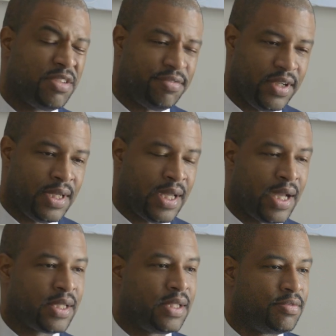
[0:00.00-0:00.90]
fairly
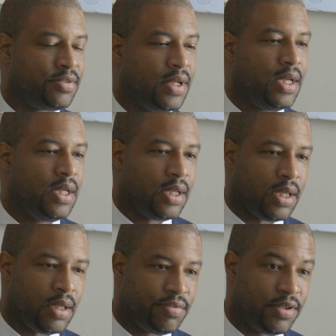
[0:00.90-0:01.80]
active,
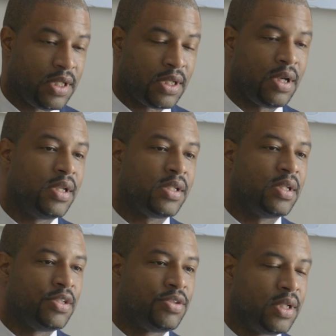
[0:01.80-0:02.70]
and fairly
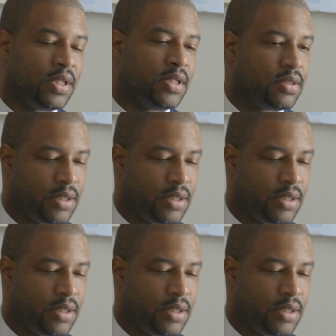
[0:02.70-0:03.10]
concentrated.